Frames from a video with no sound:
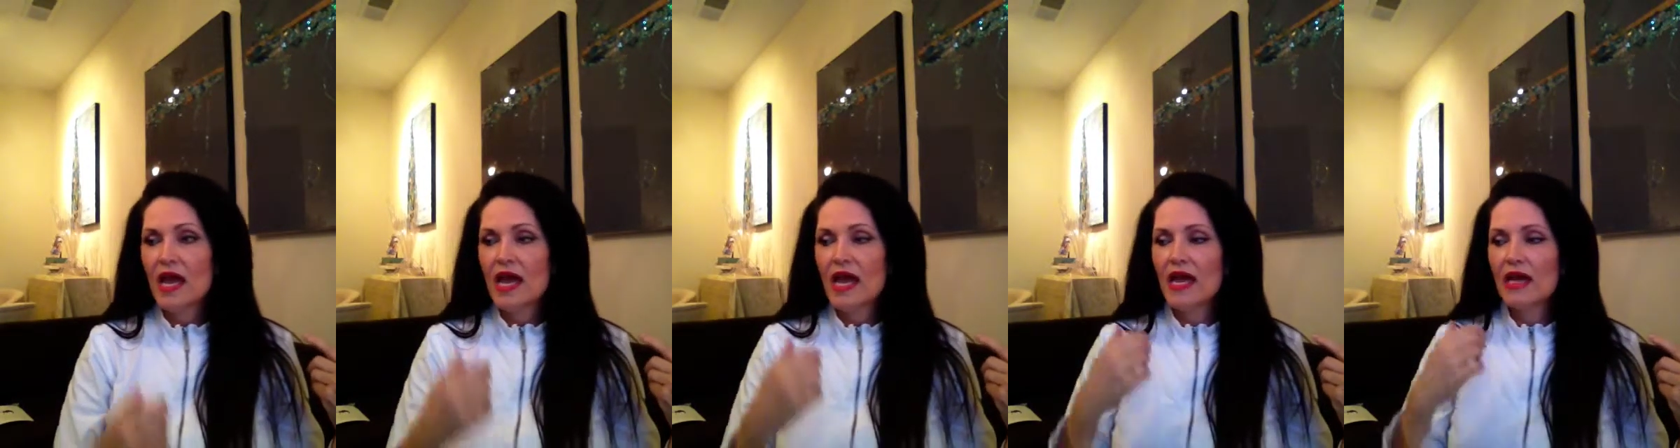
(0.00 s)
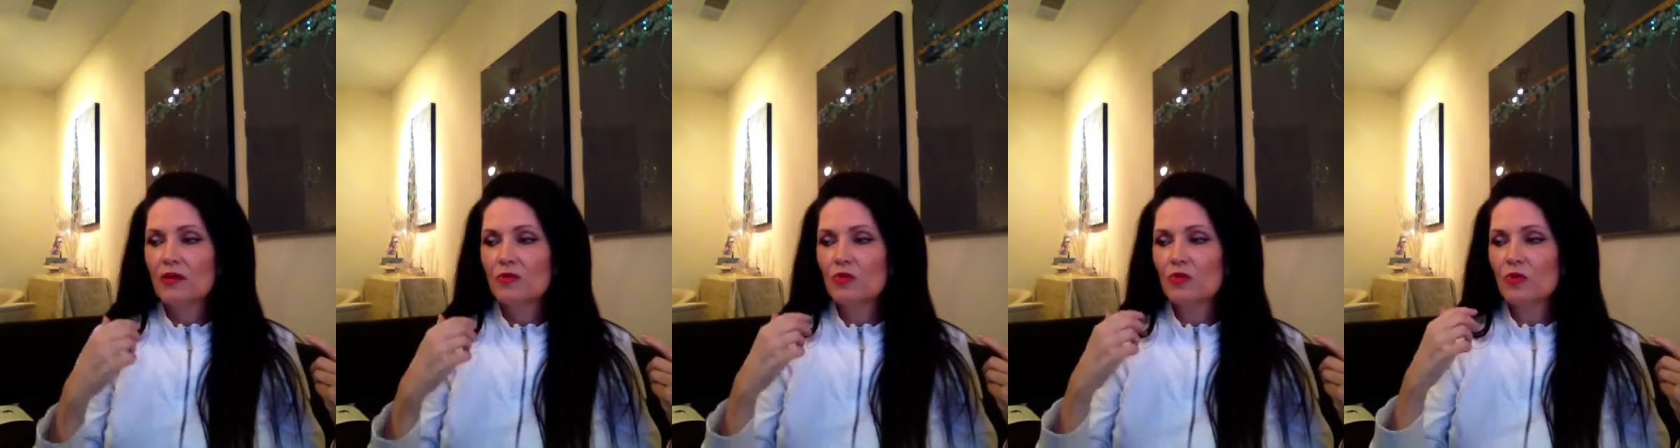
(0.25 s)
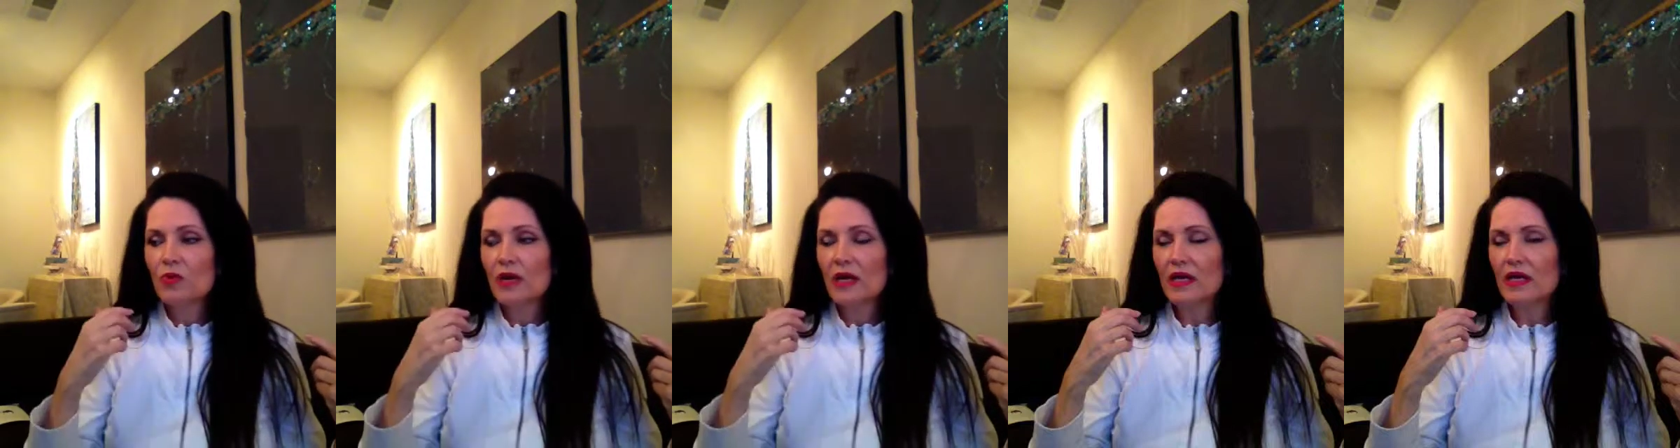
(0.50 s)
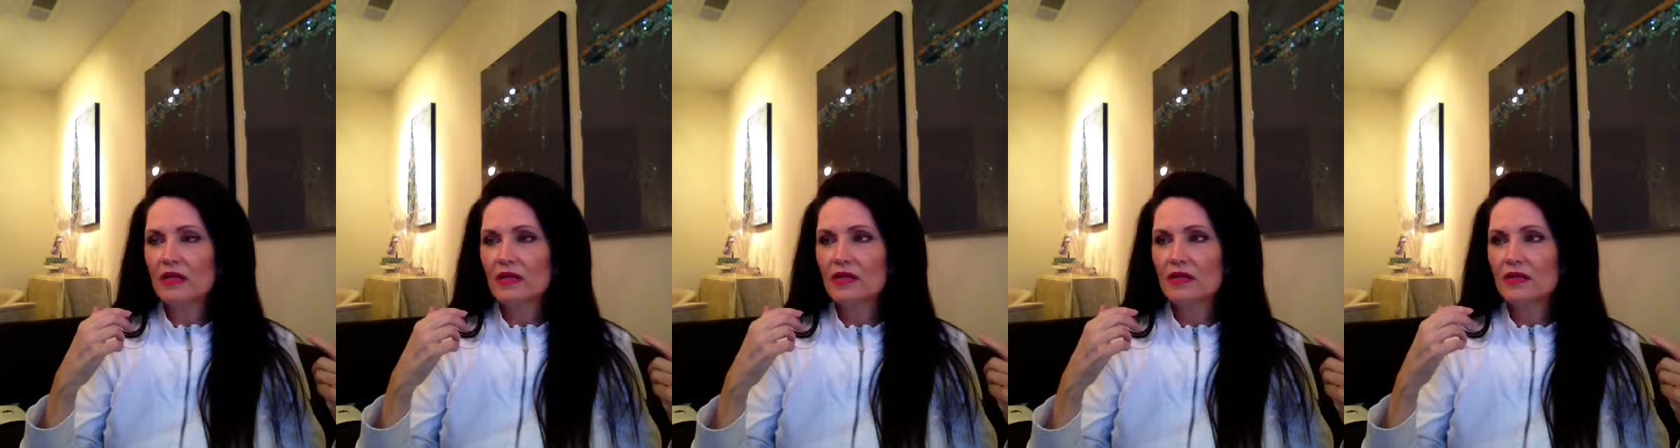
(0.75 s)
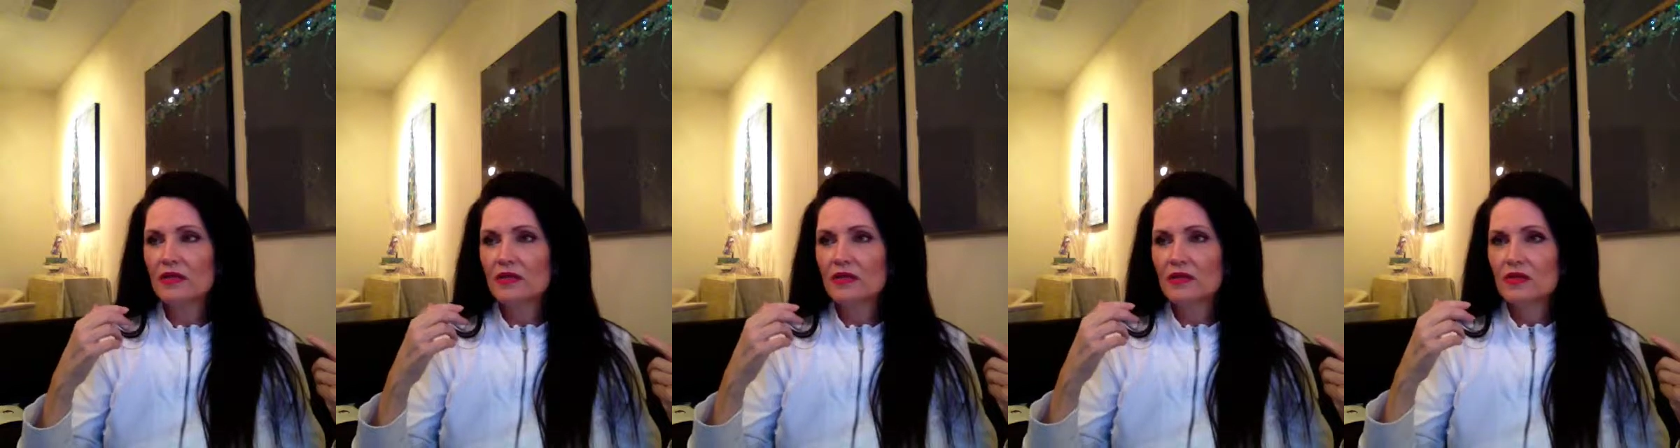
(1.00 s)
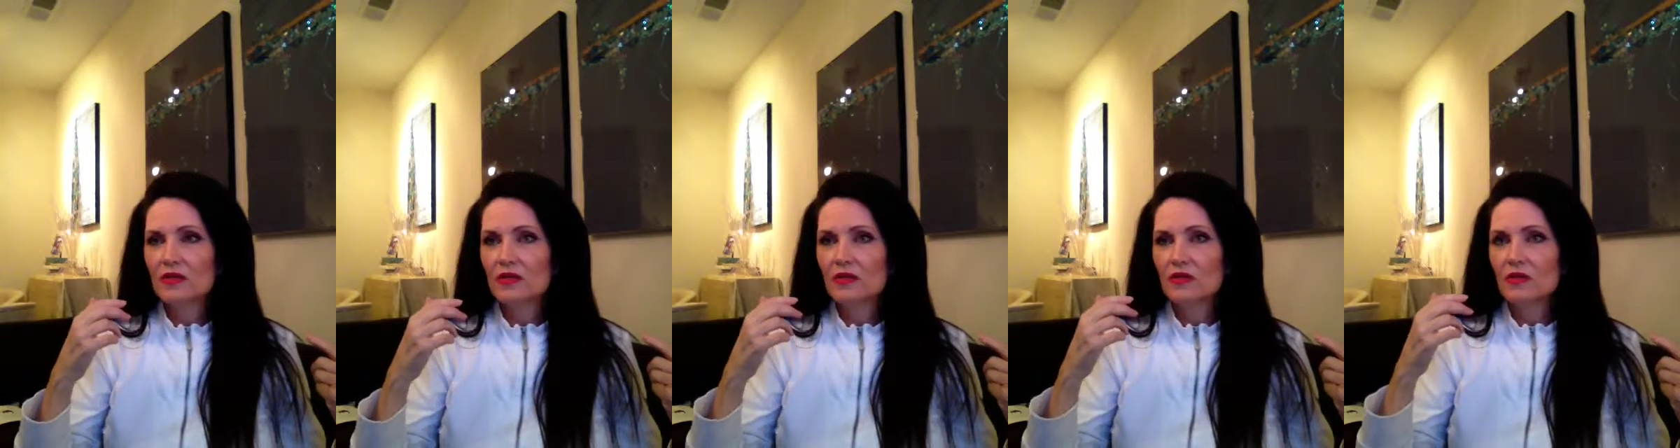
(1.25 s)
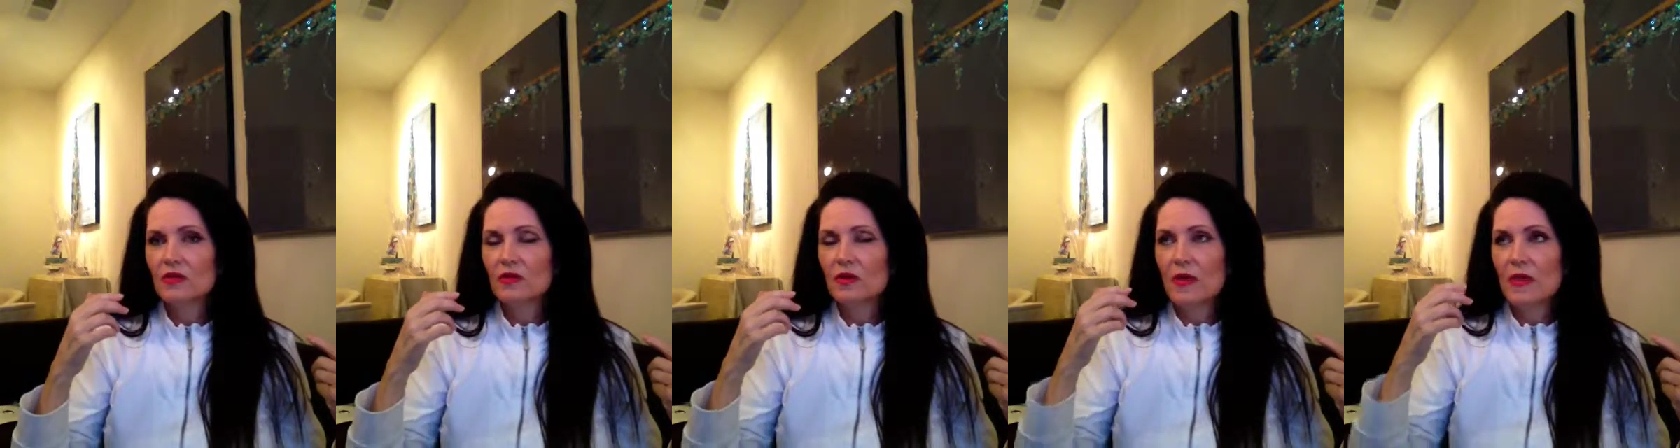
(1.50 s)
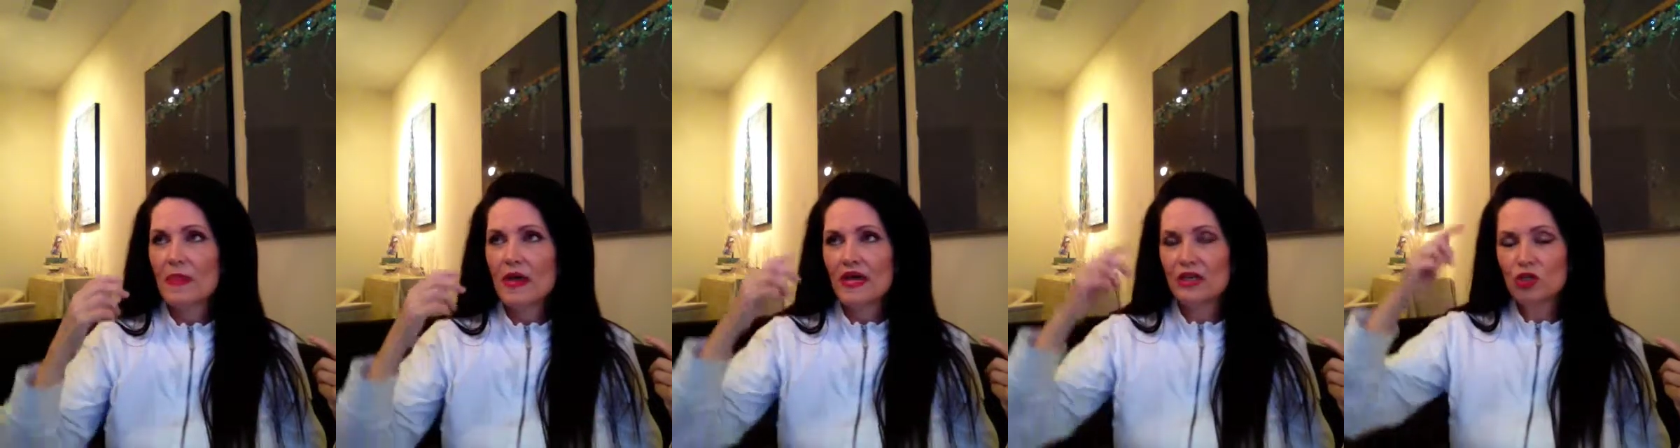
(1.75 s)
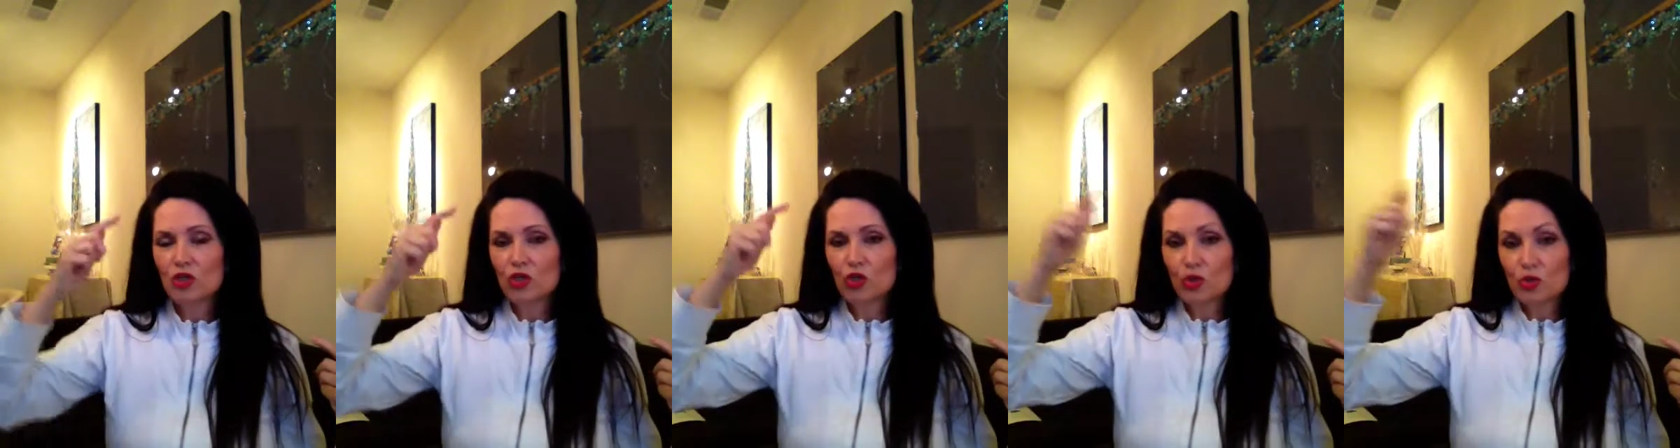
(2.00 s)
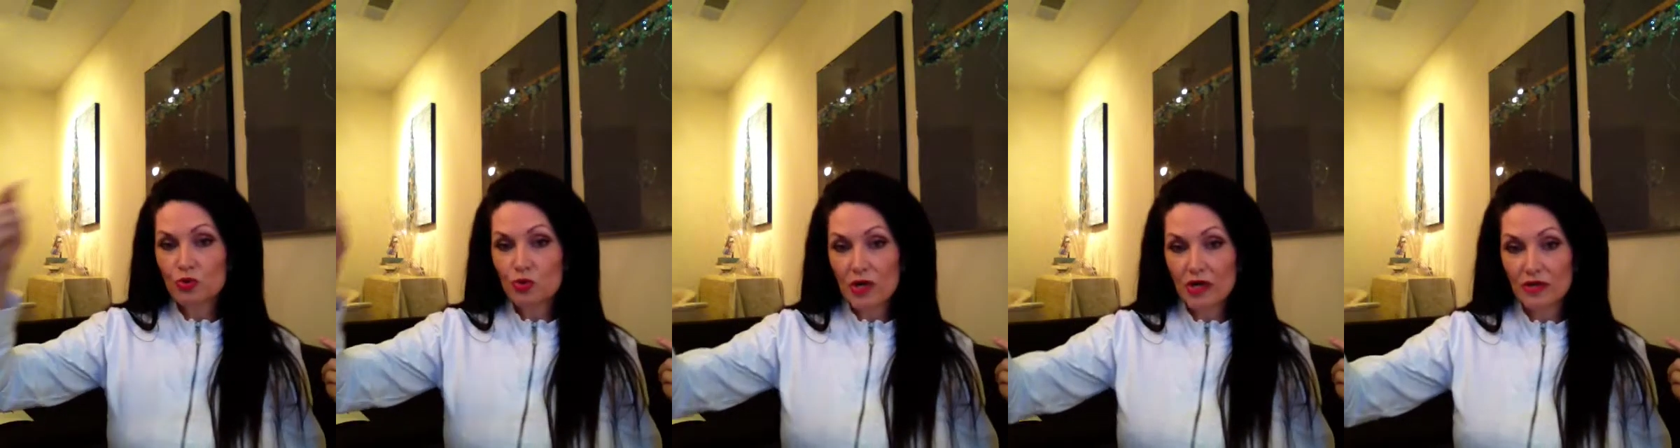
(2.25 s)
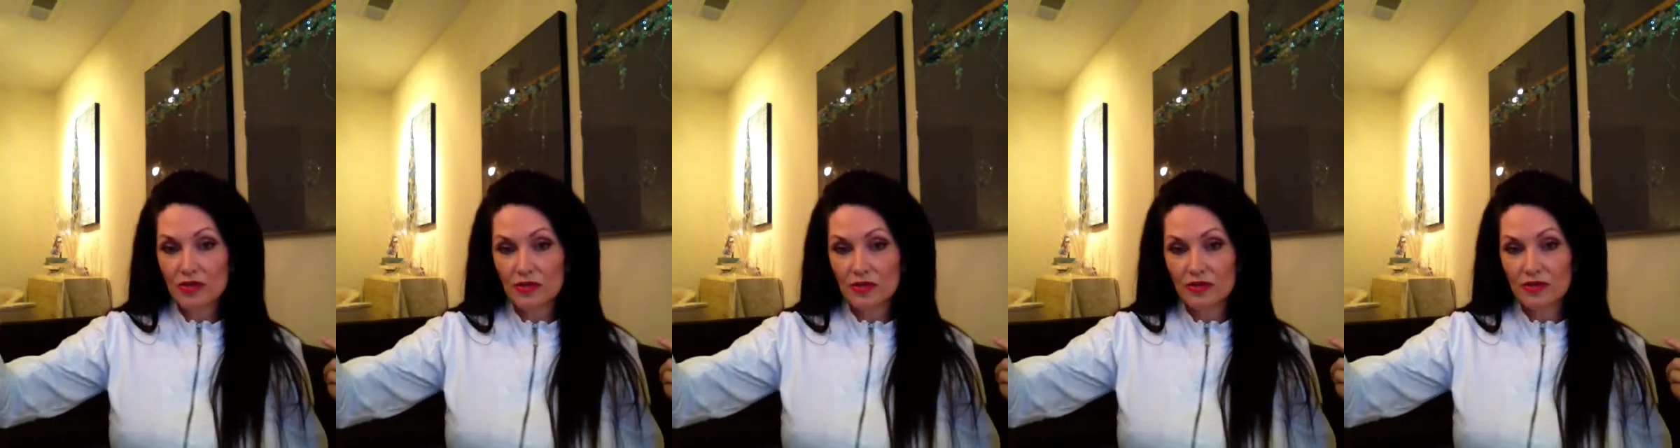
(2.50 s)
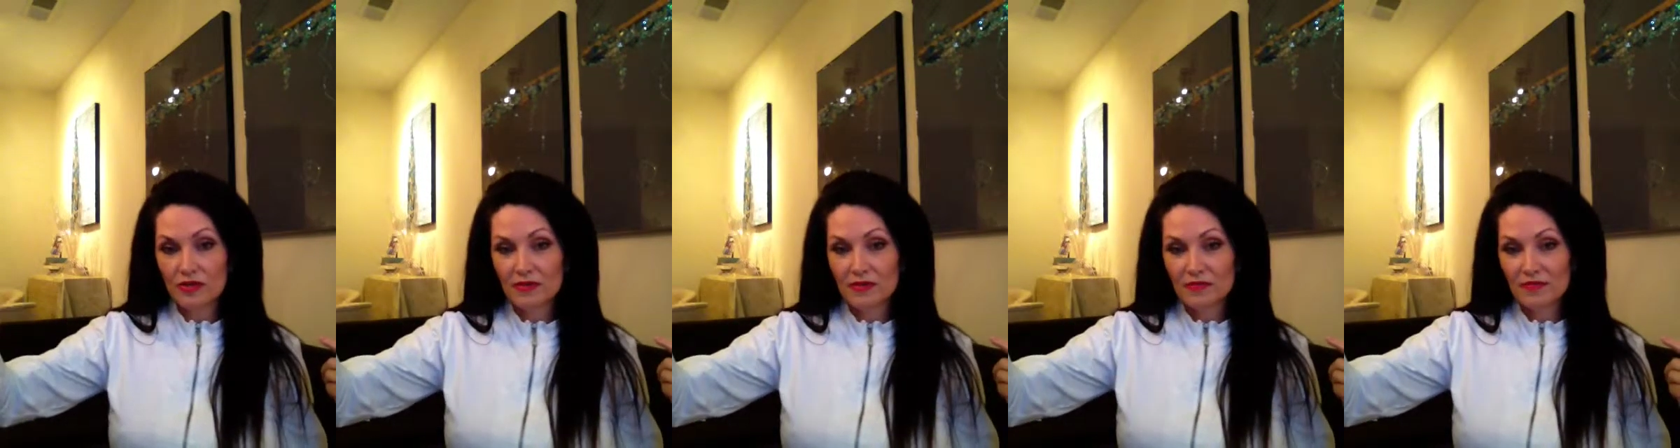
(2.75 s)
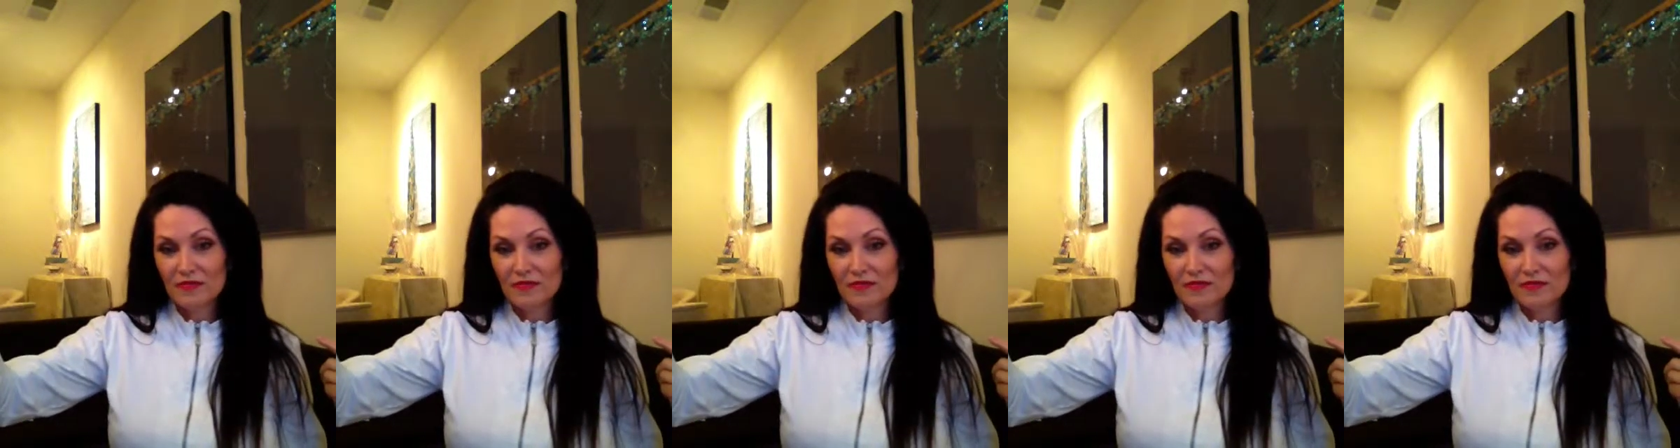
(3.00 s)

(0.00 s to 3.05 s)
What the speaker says: And when that's triggered,